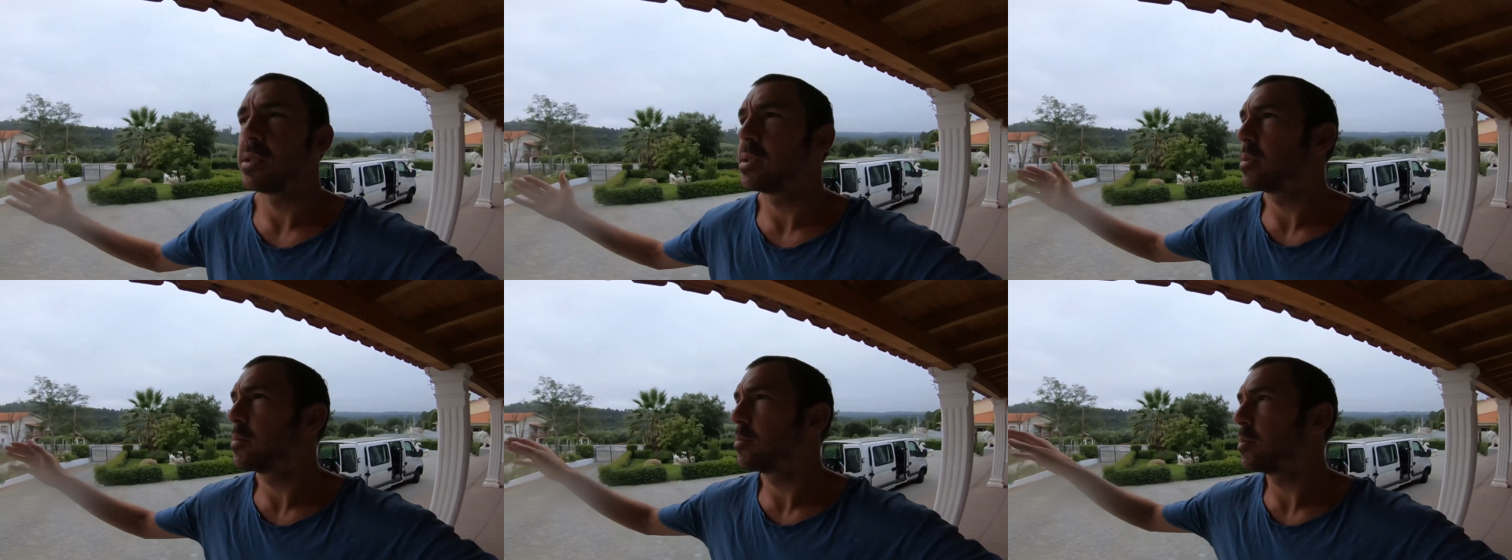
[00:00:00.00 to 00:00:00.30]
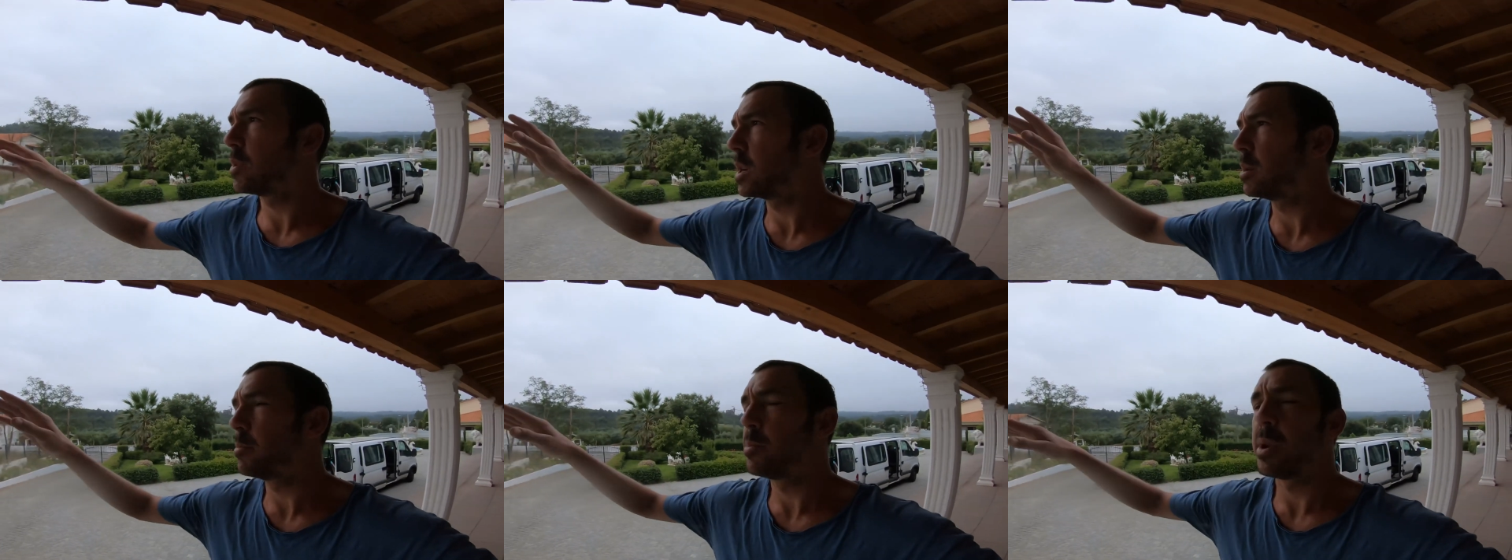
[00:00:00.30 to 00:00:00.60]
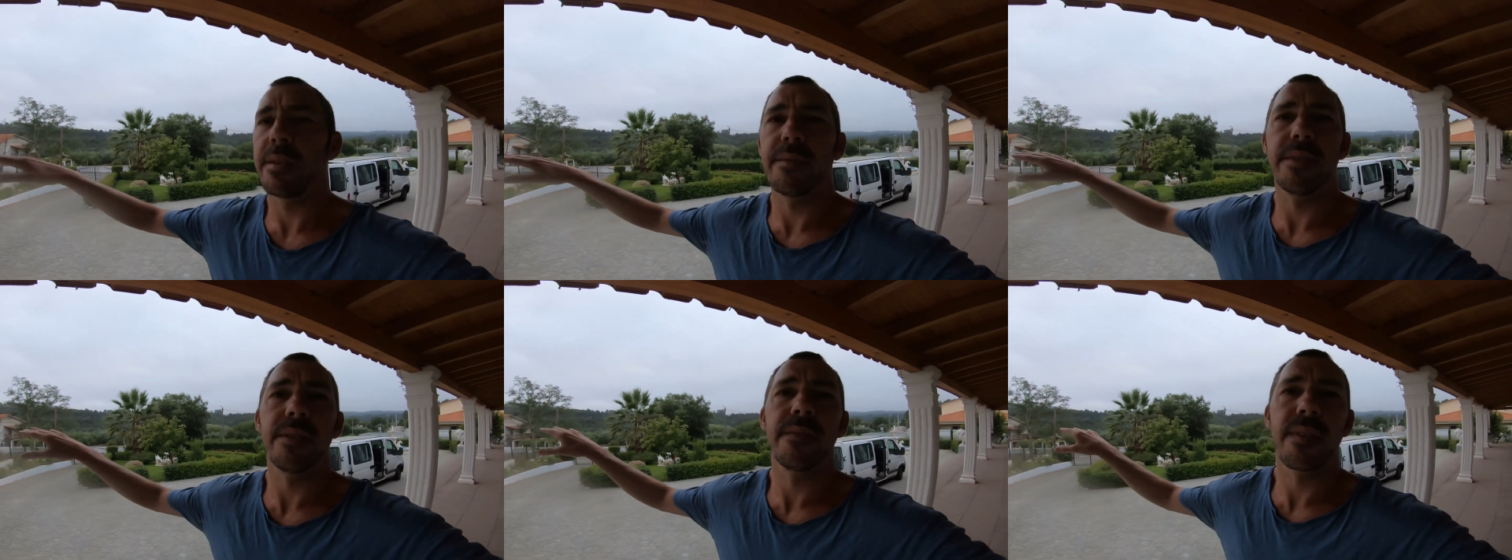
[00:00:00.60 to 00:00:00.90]
We're in a bit
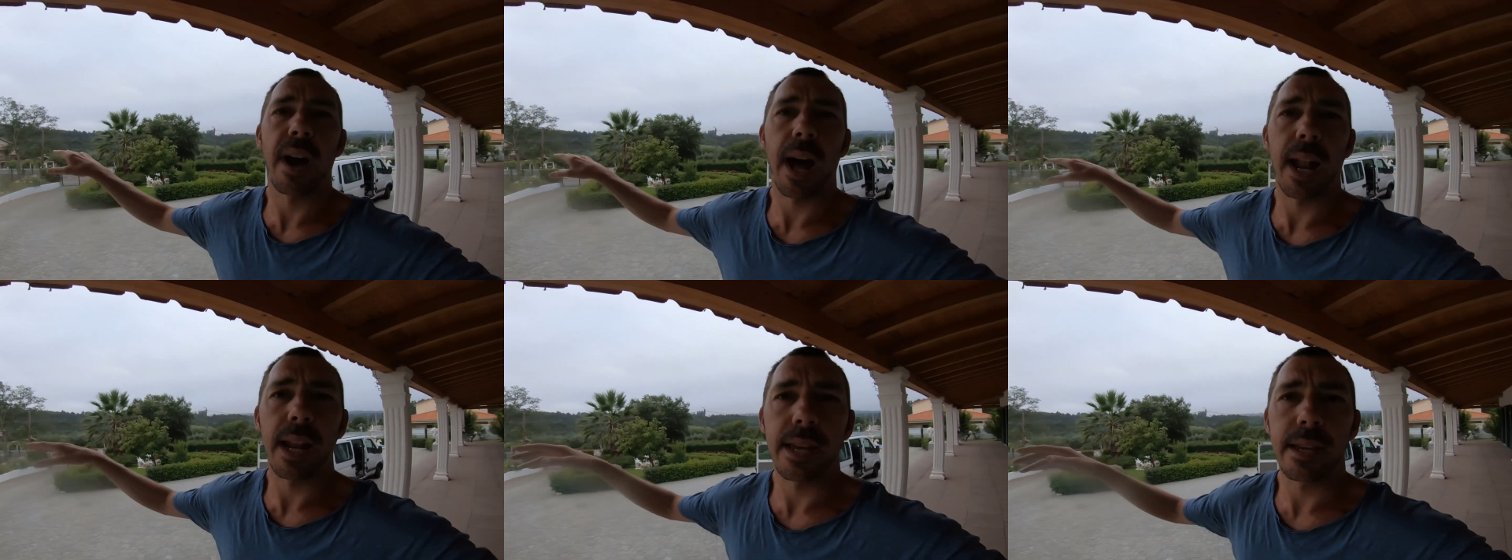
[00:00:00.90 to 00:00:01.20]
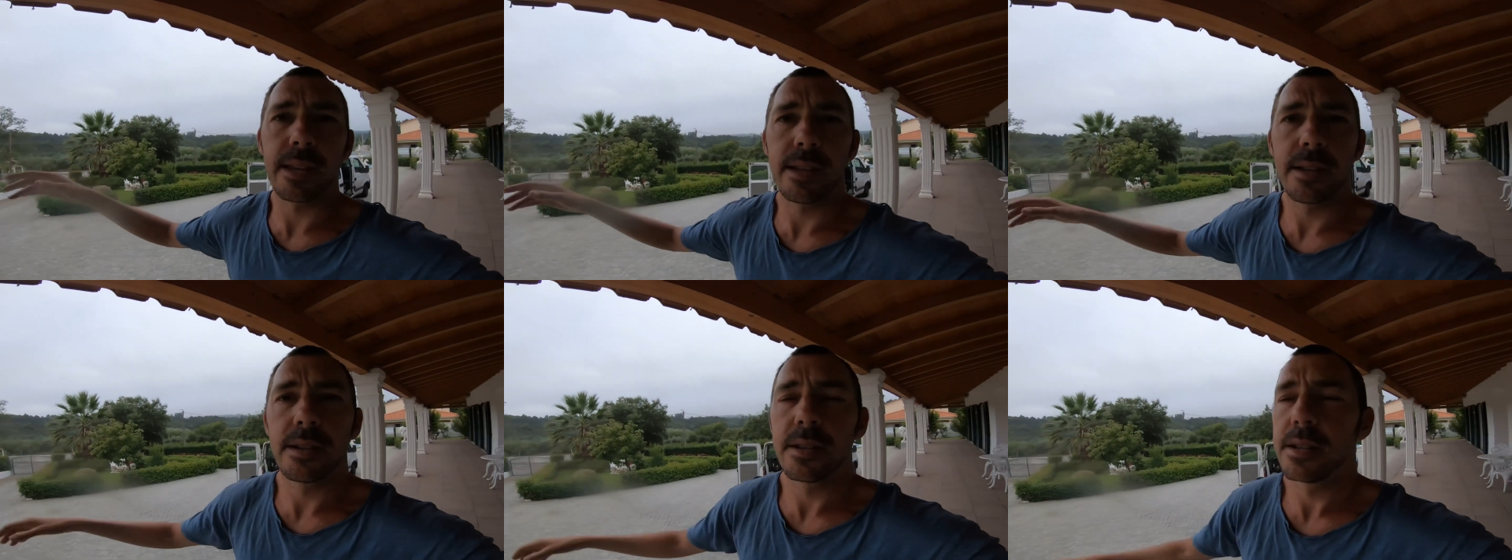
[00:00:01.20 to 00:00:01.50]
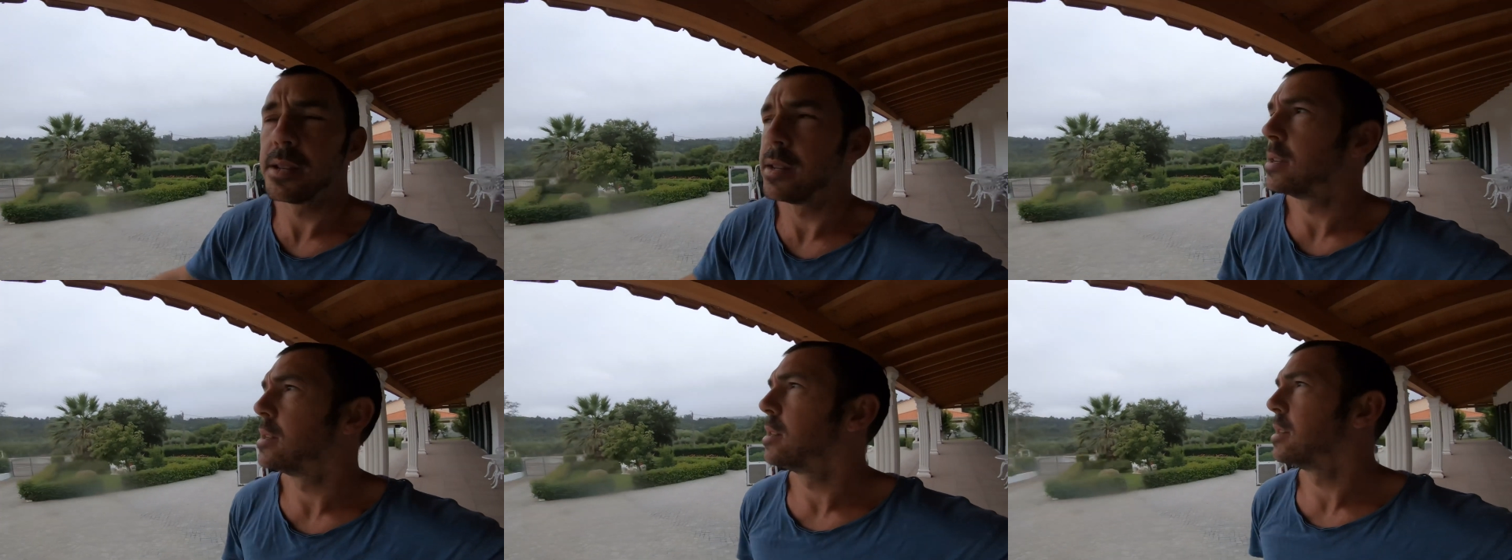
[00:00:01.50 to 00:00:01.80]
of a valley,
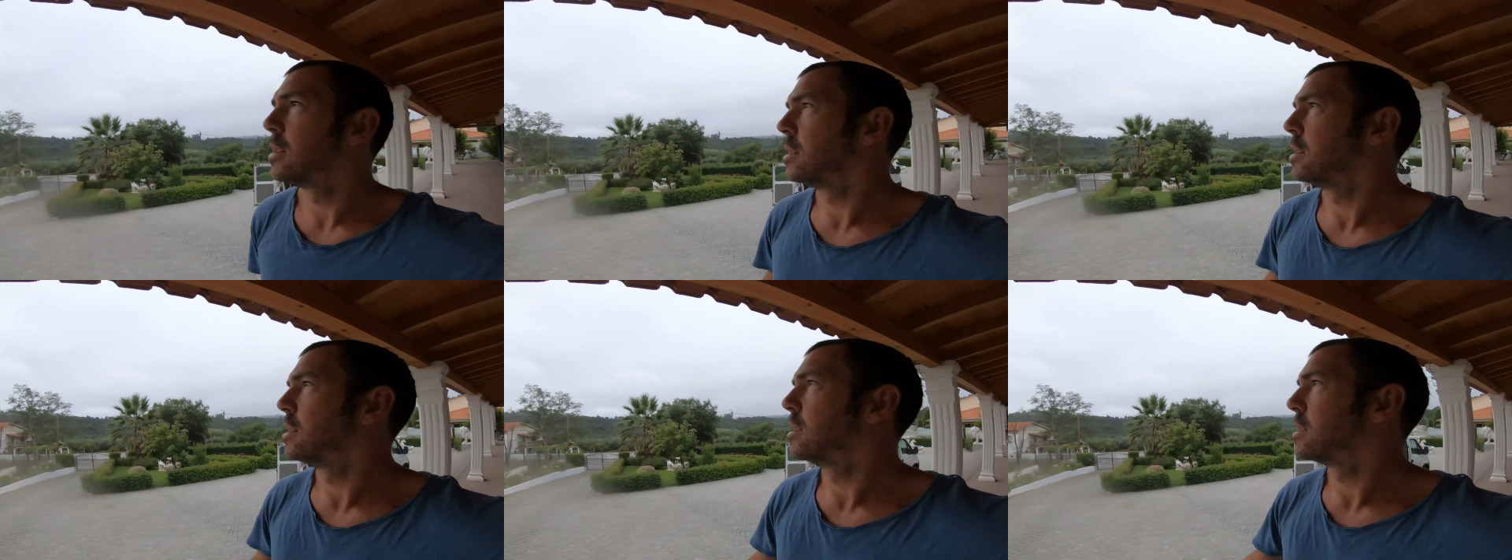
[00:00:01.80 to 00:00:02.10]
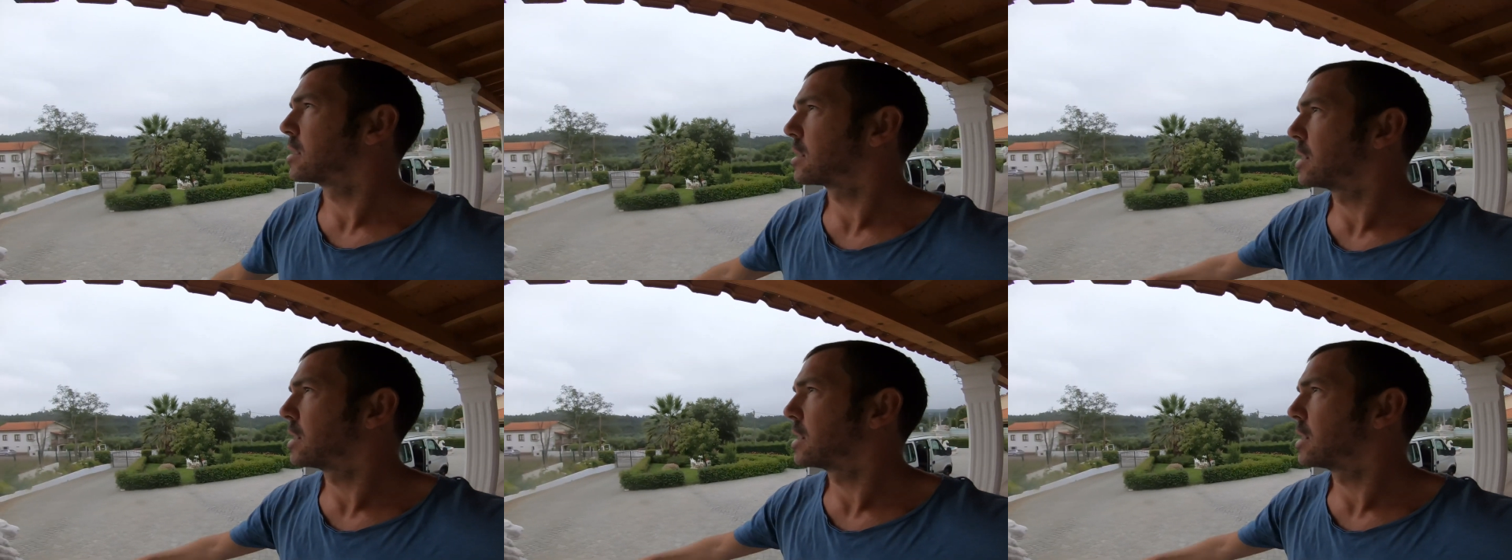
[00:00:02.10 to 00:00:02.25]
so